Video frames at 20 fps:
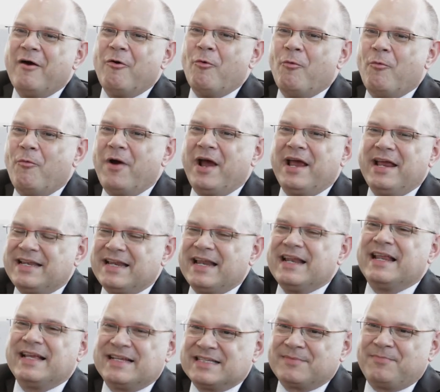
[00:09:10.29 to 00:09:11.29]
wait
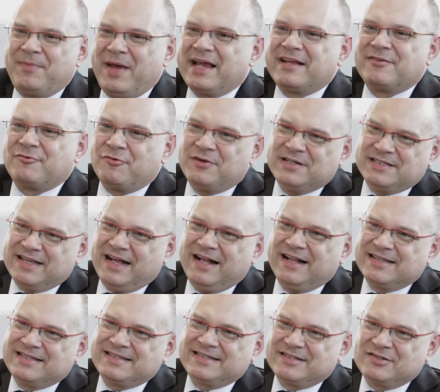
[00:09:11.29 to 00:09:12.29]
and expect results.